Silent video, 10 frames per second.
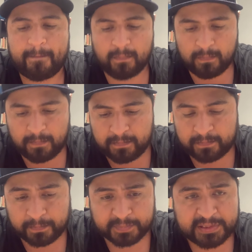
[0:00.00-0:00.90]

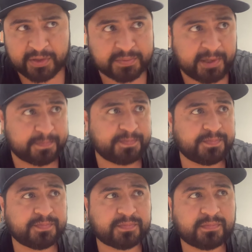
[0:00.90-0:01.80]
Excuse me.
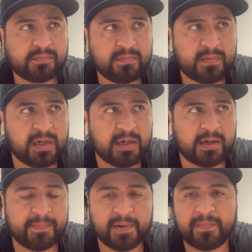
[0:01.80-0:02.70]

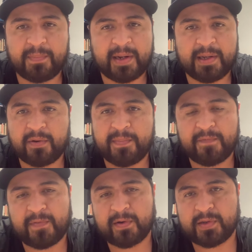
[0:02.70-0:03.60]
I think it'll
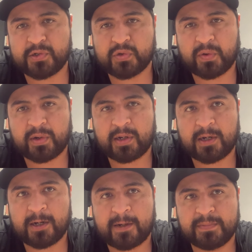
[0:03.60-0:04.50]
be fairly short.
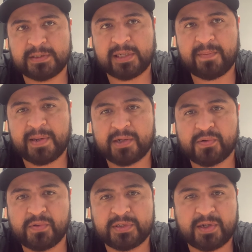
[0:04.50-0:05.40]
I'm just going to be
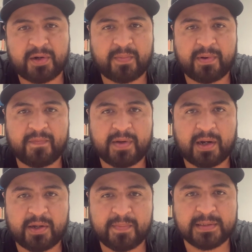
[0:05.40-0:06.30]
introducing a couple of
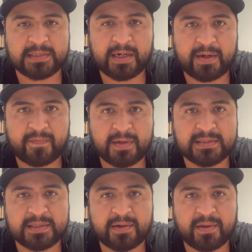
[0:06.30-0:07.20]
documents that I have
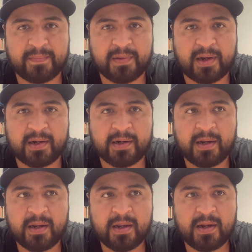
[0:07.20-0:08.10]
listed on the blog.
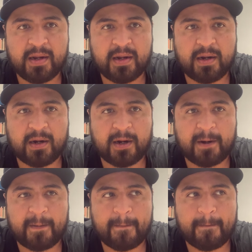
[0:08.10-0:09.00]

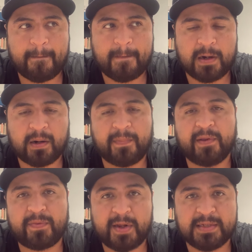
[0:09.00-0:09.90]
A
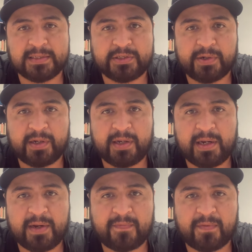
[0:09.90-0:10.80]
couple of things that you're going
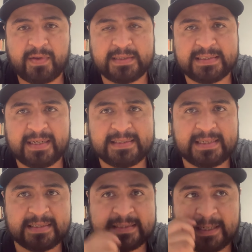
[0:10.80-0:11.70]
to need for this
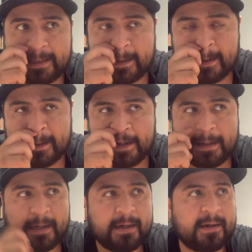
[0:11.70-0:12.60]
next essay.
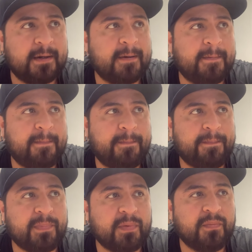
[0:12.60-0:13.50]

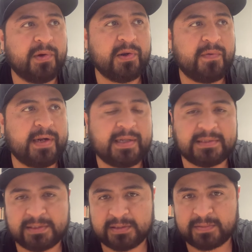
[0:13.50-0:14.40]
Really quick,
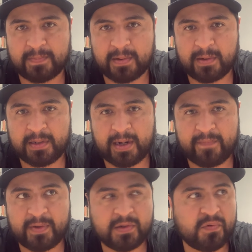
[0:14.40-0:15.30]
let's just
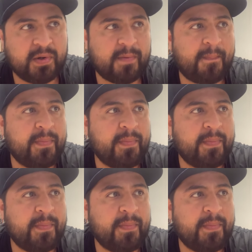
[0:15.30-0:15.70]
dive into it.